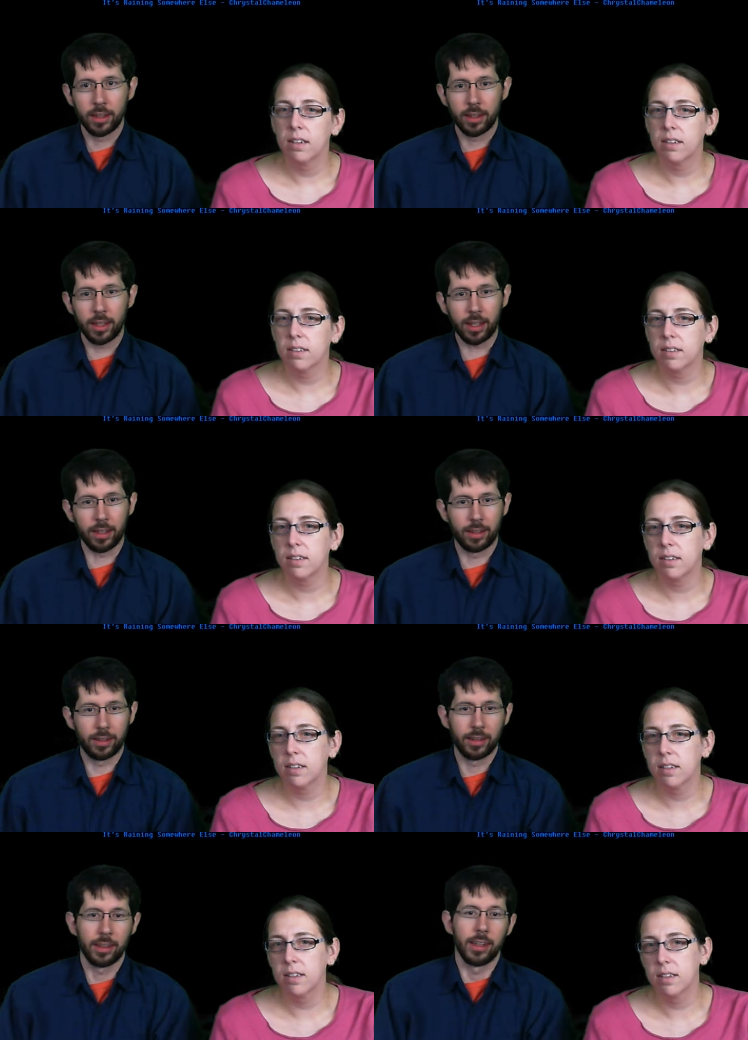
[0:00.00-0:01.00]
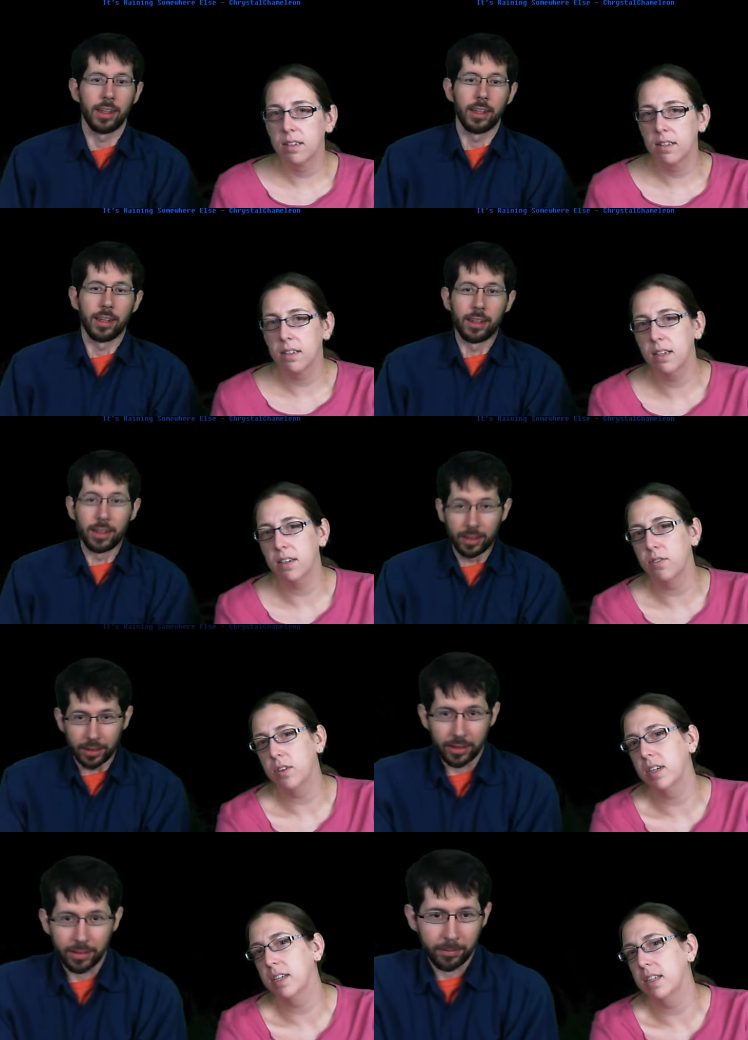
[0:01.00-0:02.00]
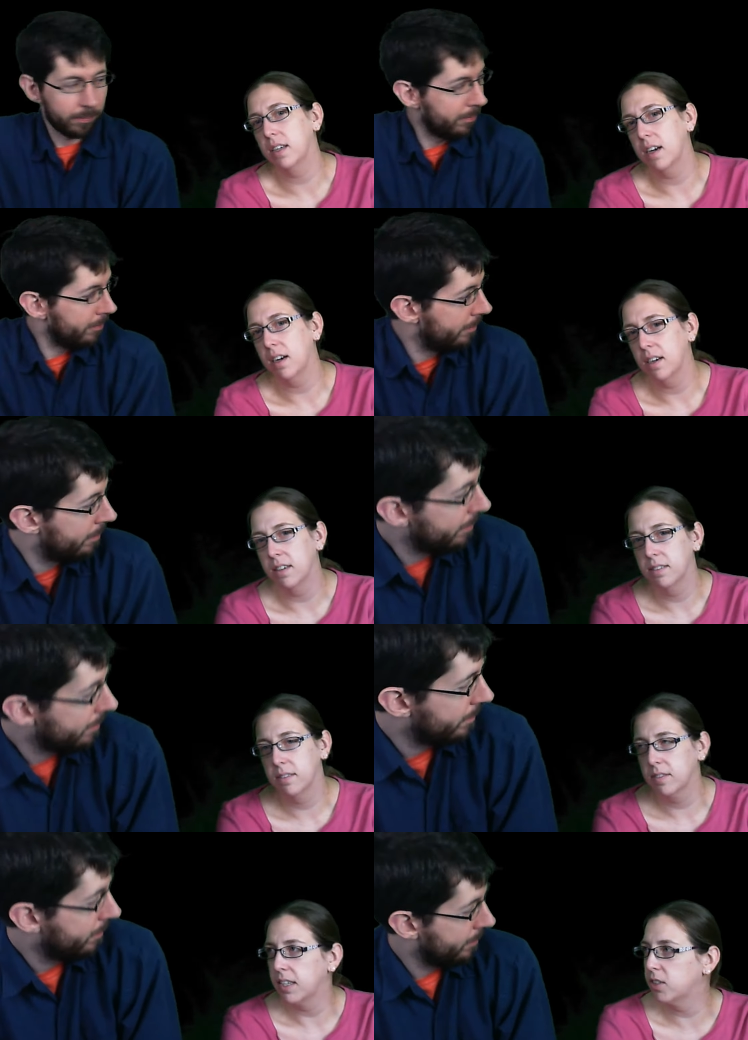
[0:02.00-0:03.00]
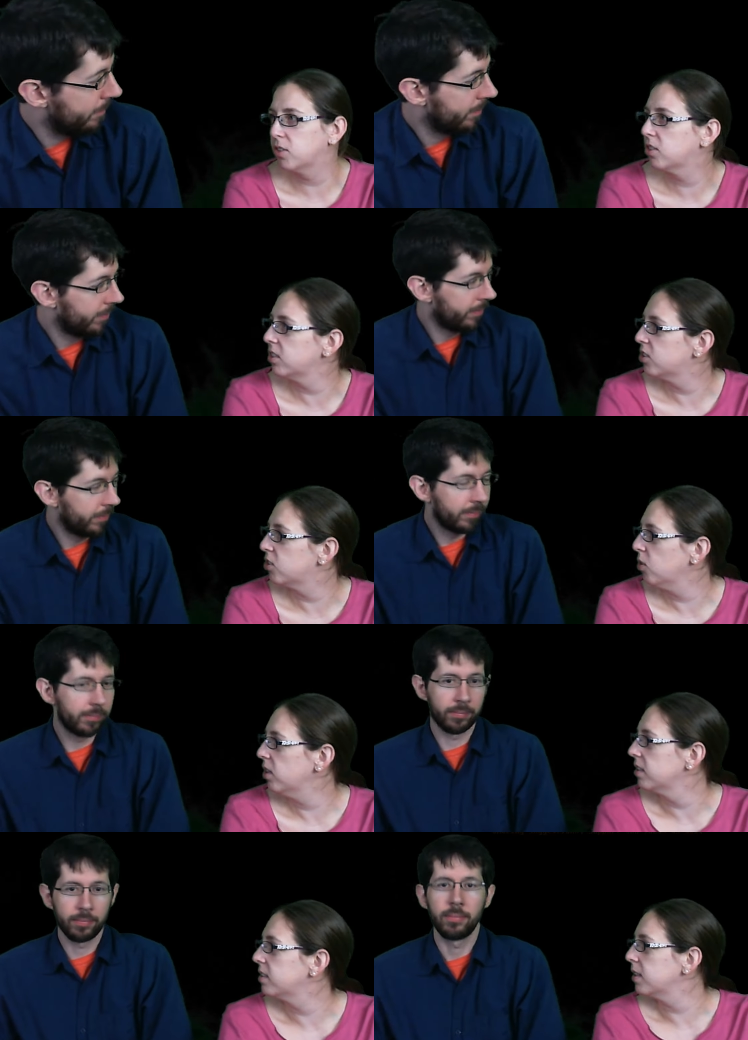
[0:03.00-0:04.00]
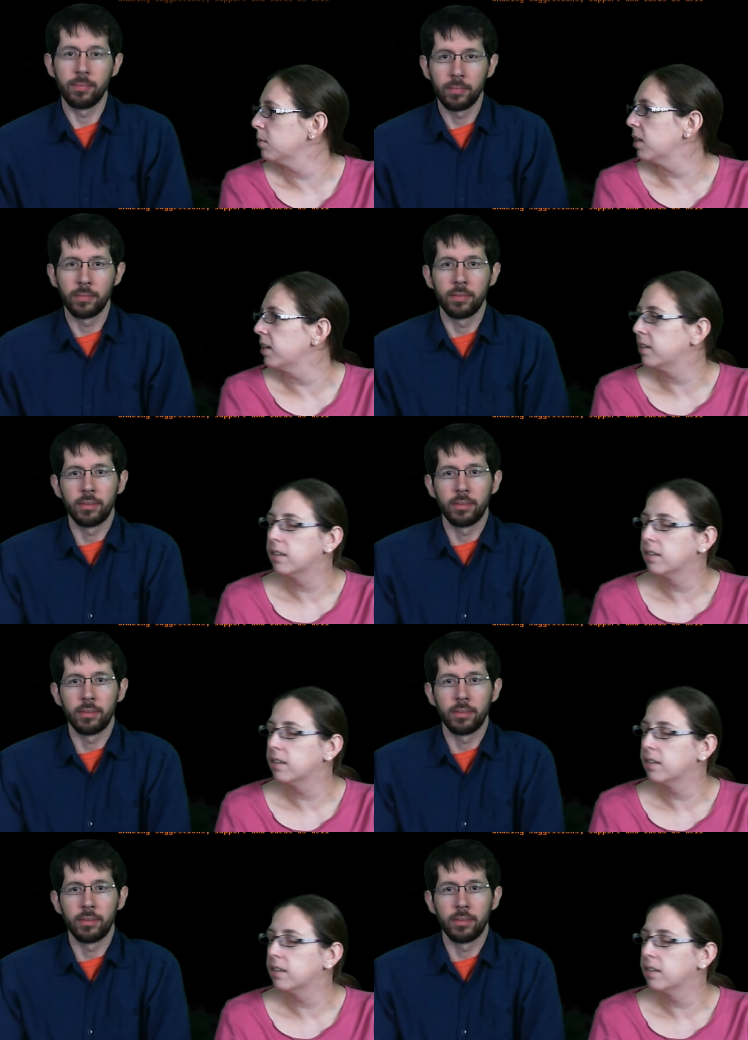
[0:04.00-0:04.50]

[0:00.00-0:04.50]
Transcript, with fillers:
Speaker 1: Yeah. What a very uh, interesting story, it seemed like.